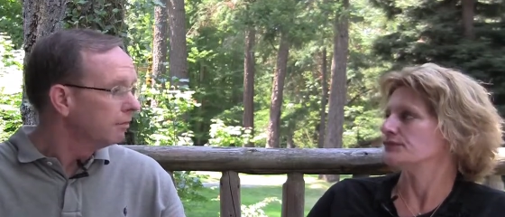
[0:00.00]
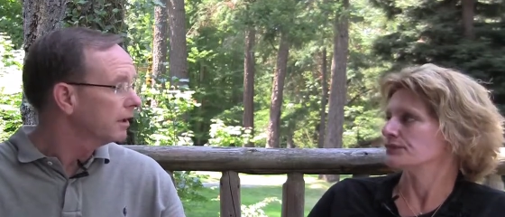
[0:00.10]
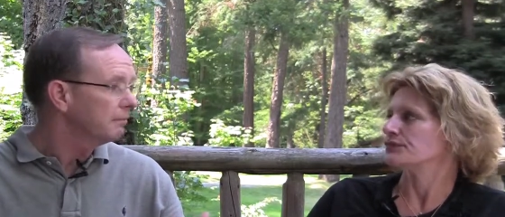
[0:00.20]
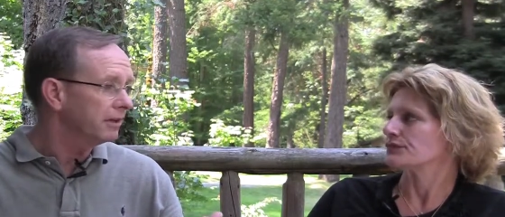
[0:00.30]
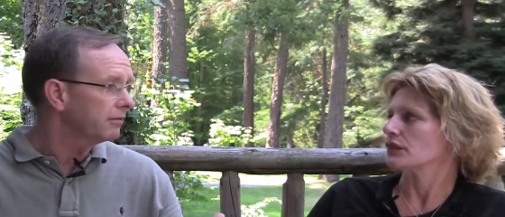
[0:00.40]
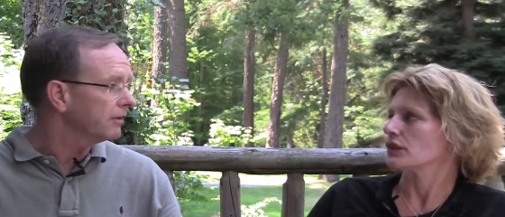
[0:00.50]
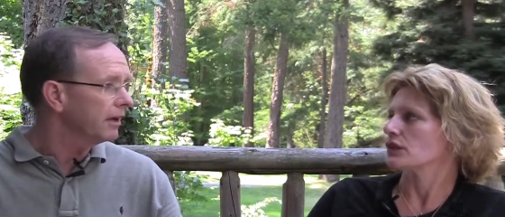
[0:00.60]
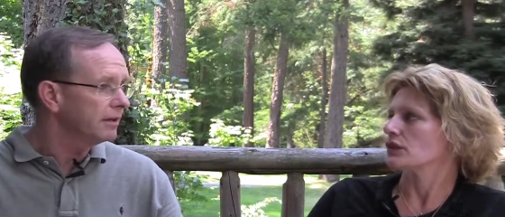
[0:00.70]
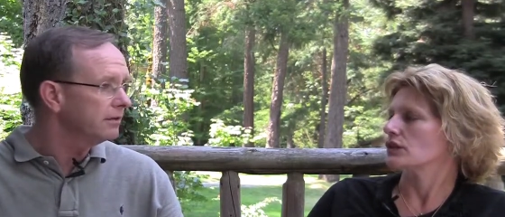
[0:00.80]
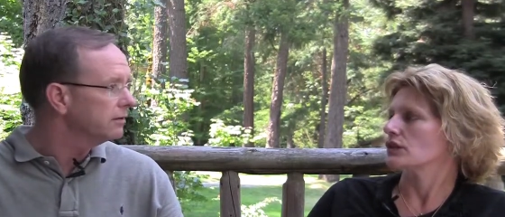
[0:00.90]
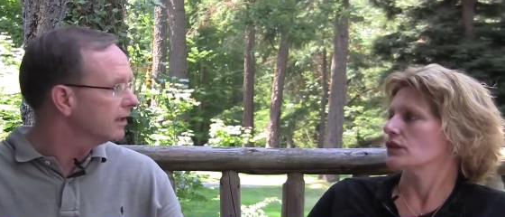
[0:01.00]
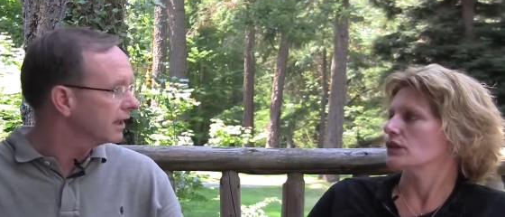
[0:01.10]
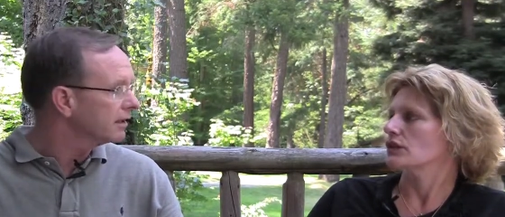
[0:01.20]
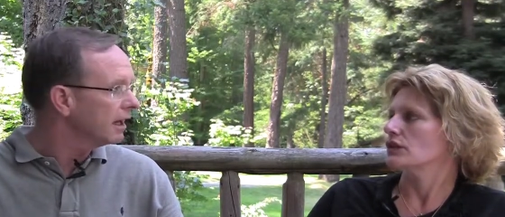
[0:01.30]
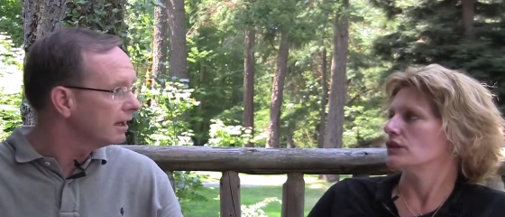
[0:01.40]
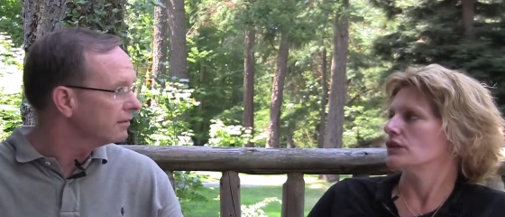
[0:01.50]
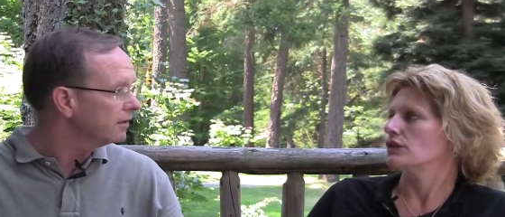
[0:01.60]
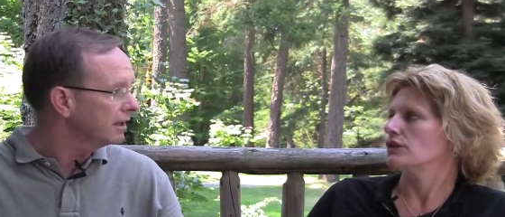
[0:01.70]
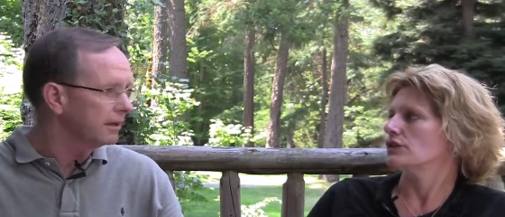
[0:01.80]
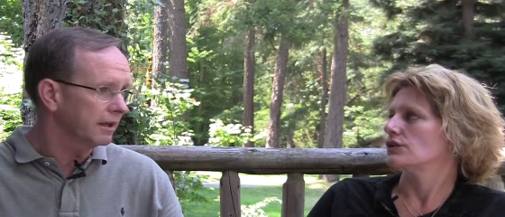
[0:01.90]
Speaker 1: Well, and plus with all the new
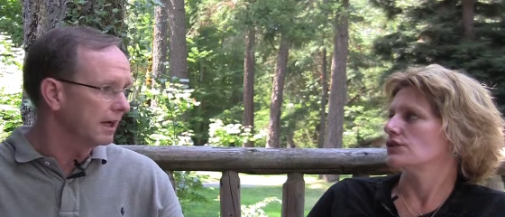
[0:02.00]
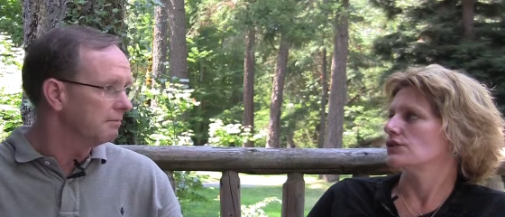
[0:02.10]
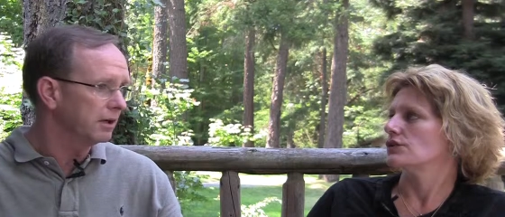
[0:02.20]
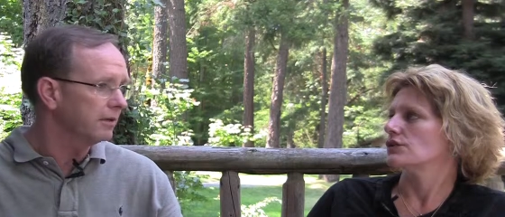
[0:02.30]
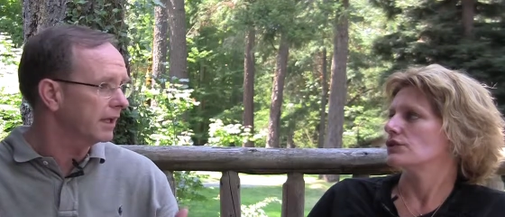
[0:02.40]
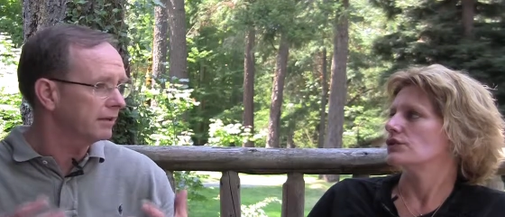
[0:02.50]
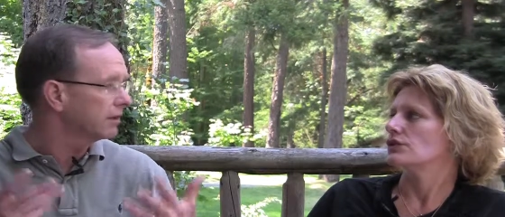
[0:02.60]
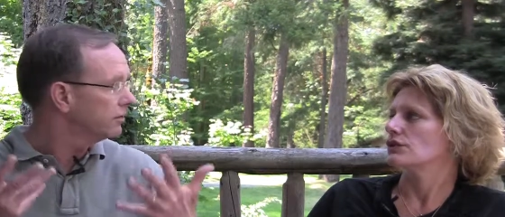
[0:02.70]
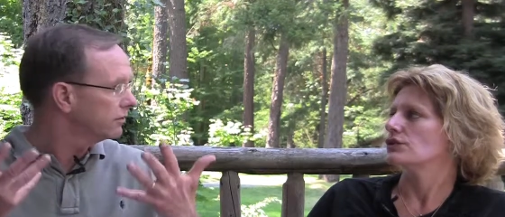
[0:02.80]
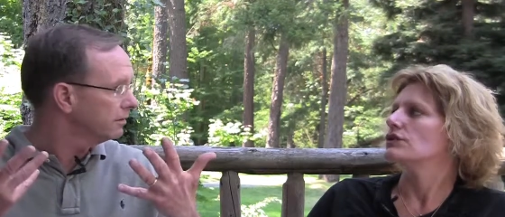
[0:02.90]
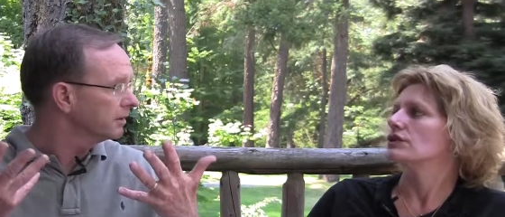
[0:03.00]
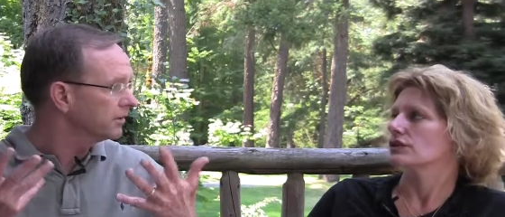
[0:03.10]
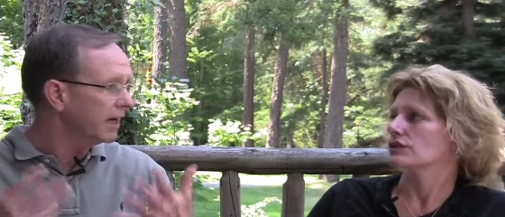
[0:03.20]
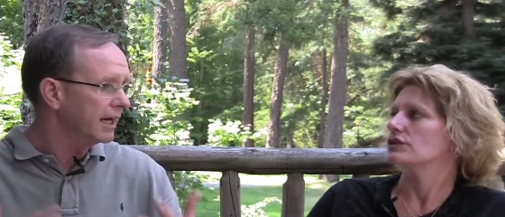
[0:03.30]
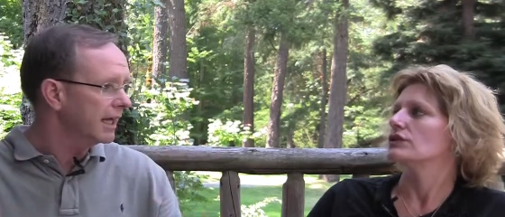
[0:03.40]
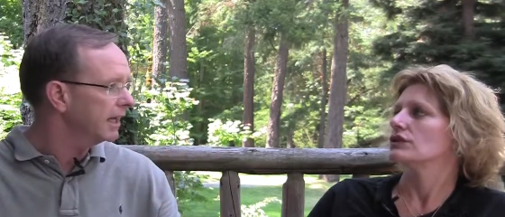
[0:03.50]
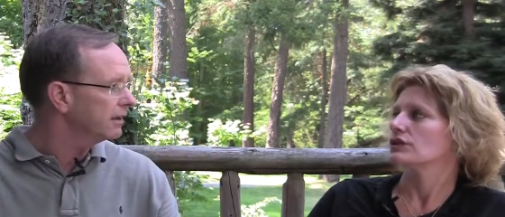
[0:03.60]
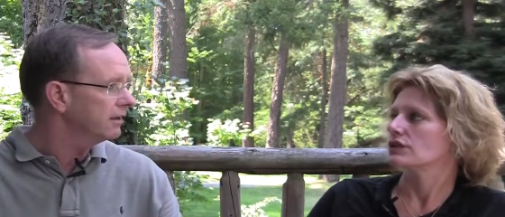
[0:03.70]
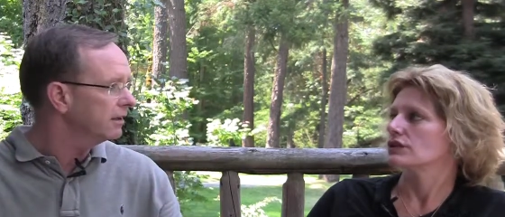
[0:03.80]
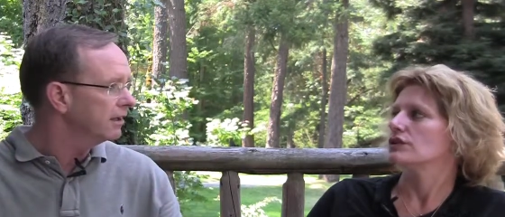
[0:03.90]
technology, both at the consumer side
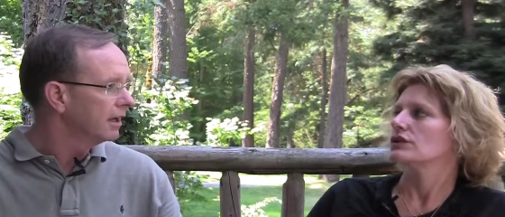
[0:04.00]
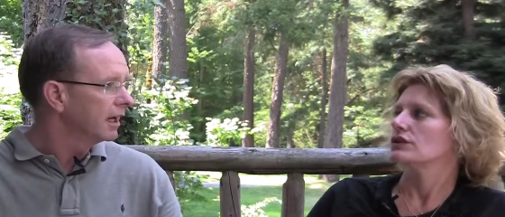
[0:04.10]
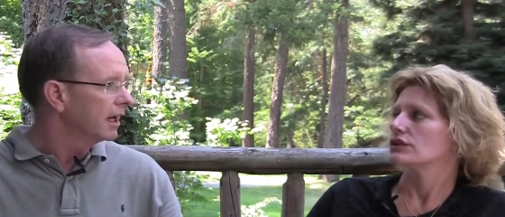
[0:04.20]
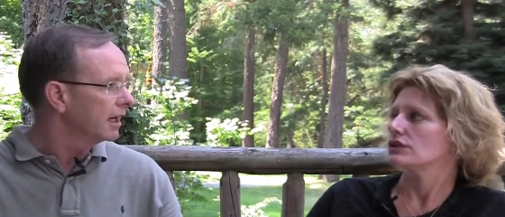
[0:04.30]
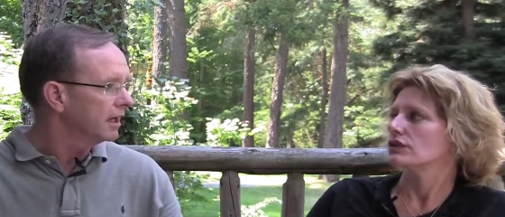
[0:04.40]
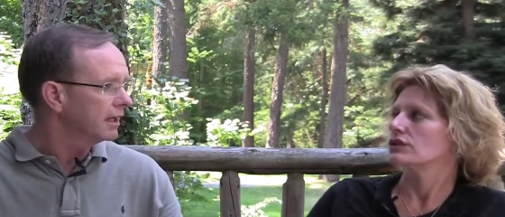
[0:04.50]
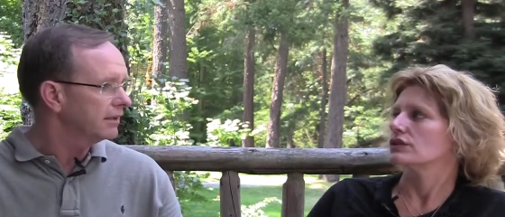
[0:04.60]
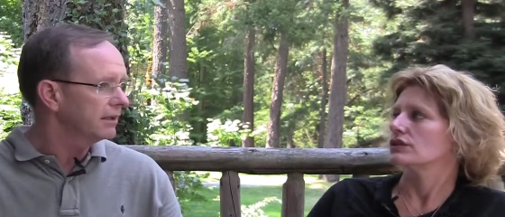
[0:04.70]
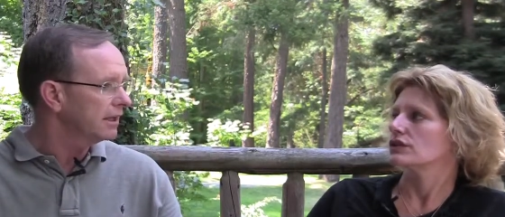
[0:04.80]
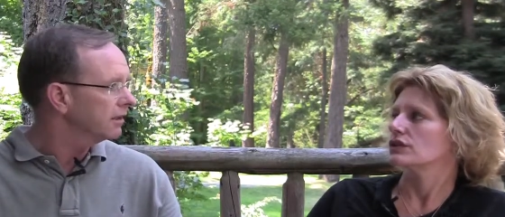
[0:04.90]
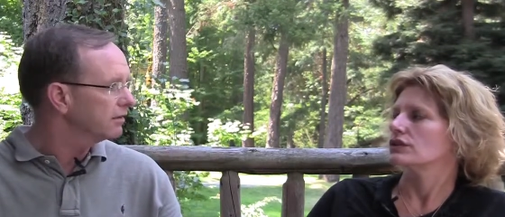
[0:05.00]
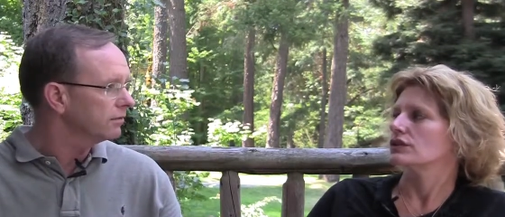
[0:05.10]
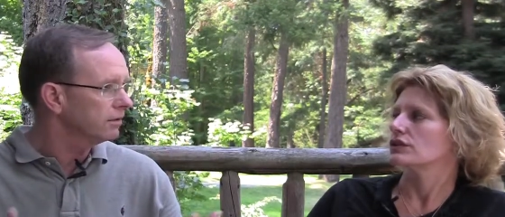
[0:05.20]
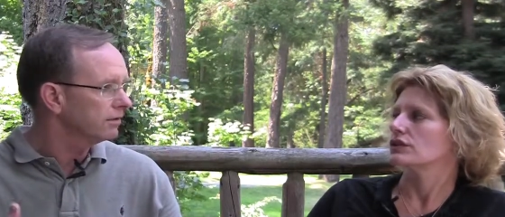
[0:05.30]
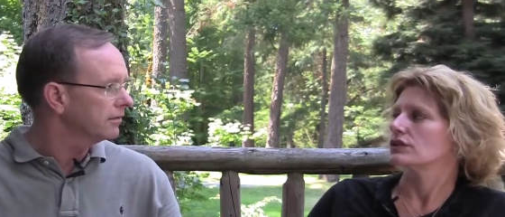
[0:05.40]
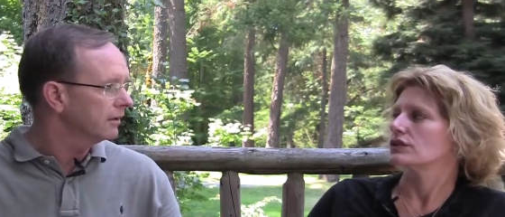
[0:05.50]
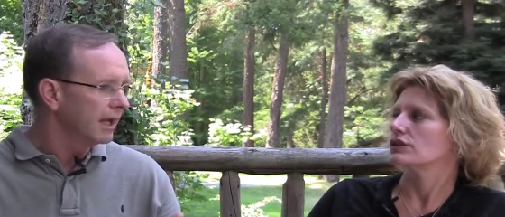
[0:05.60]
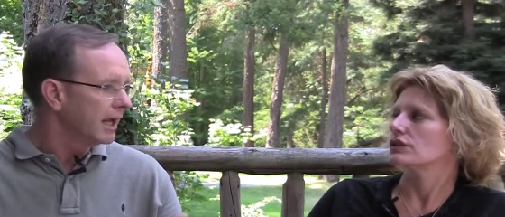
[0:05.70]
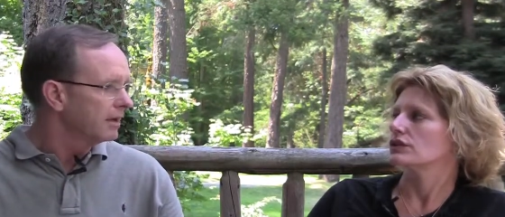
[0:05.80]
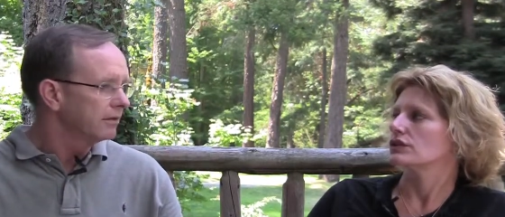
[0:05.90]
and at the data source,
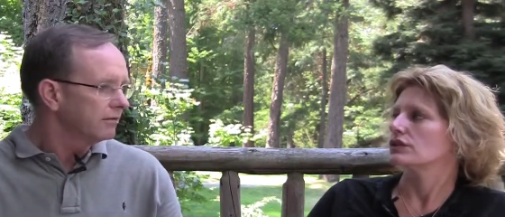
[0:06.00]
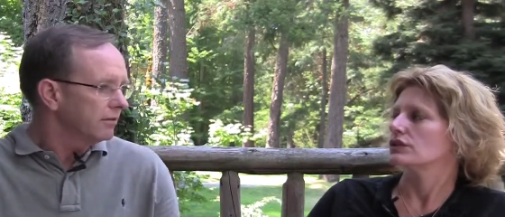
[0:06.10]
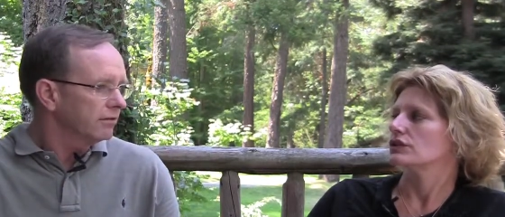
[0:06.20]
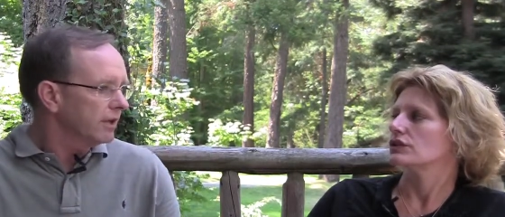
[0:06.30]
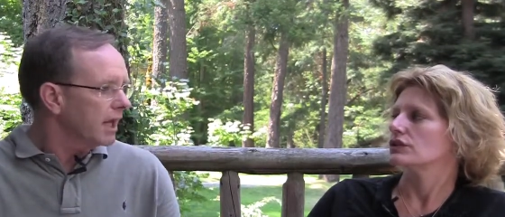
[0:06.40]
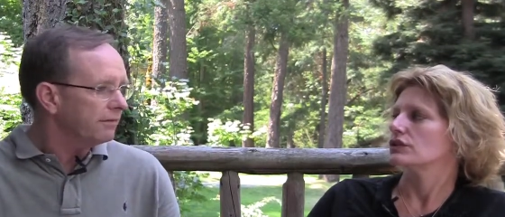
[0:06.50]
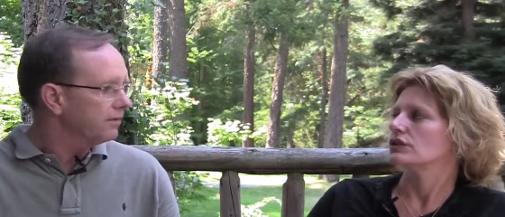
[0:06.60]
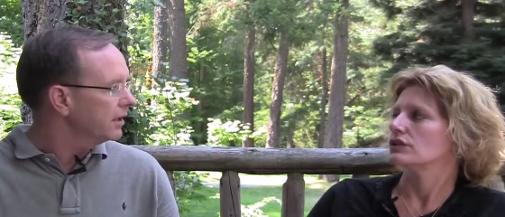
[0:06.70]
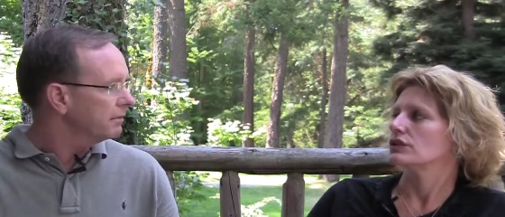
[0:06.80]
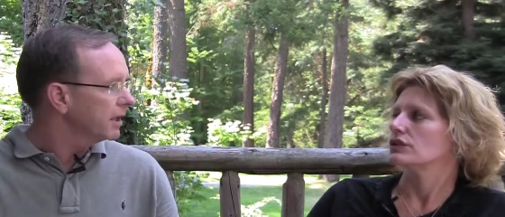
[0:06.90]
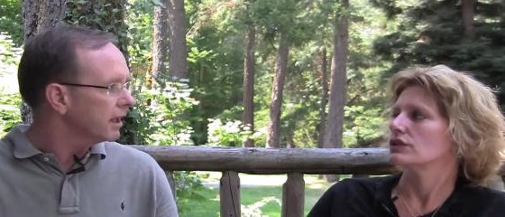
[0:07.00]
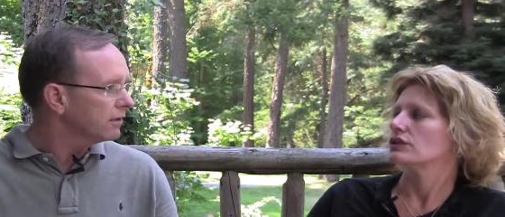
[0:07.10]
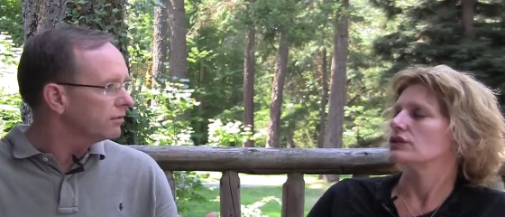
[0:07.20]
there's a lot of freedom, a lot of